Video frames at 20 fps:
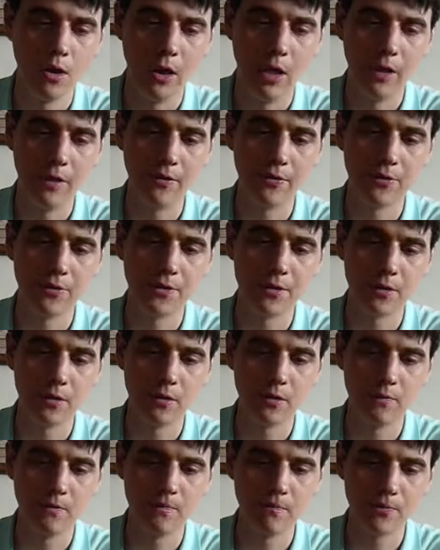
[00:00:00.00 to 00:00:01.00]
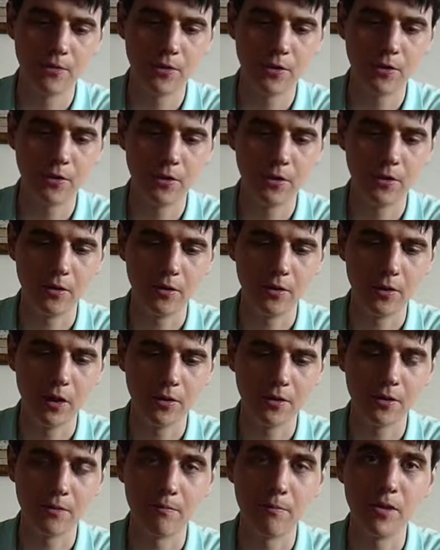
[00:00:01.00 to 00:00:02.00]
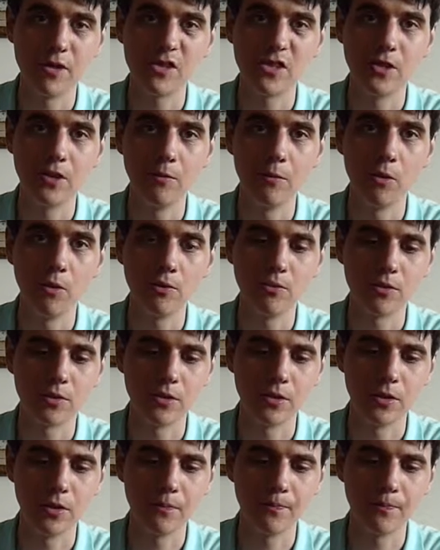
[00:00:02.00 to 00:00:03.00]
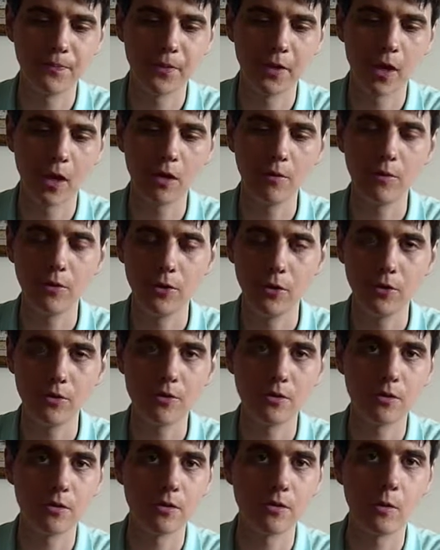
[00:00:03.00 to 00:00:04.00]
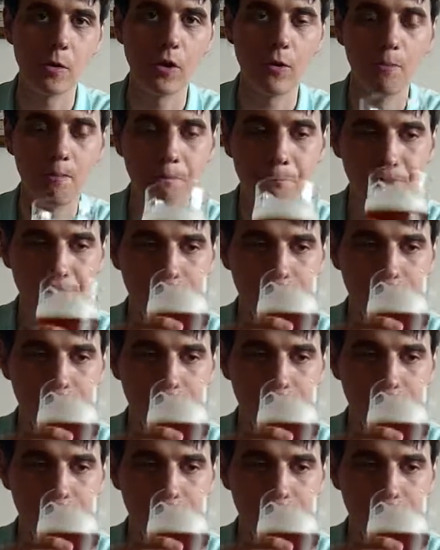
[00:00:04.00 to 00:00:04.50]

And certainly get some biscuity malts and caramel notes as well.